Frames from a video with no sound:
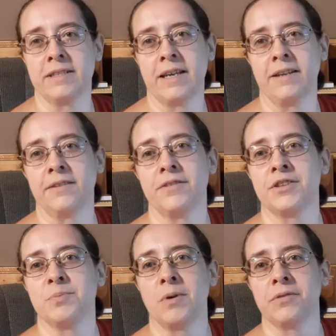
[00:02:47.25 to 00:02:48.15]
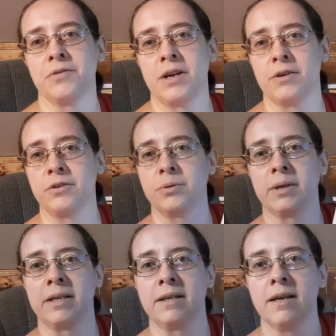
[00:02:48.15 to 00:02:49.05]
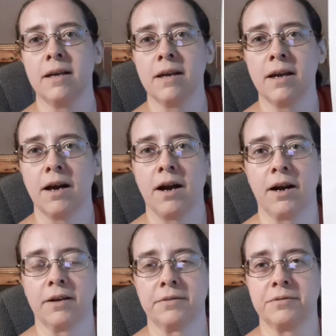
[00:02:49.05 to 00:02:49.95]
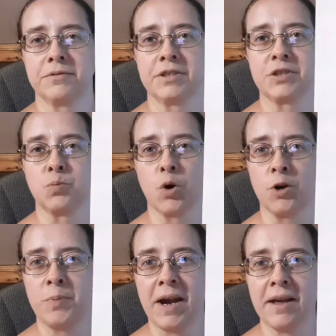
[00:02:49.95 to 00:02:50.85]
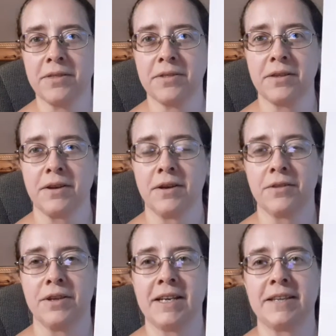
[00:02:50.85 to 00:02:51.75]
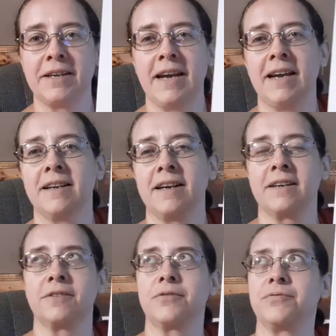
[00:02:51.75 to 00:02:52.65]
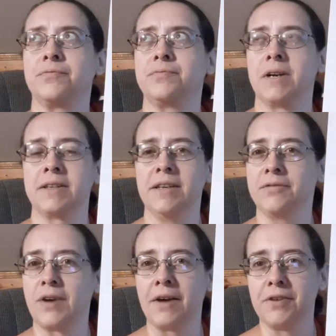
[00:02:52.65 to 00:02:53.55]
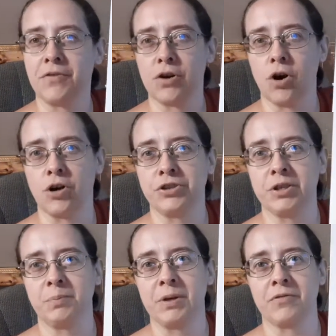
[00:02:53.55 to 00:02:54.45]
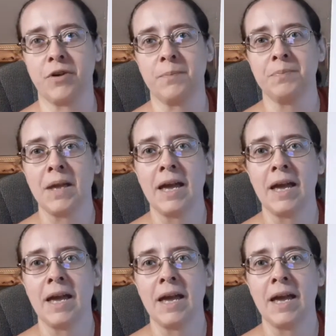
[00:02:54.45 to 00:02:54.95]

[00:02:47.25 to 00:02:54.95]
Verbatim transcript: And this month they are doing uh, this word path thing, and they had like I think five different cards you could pick from.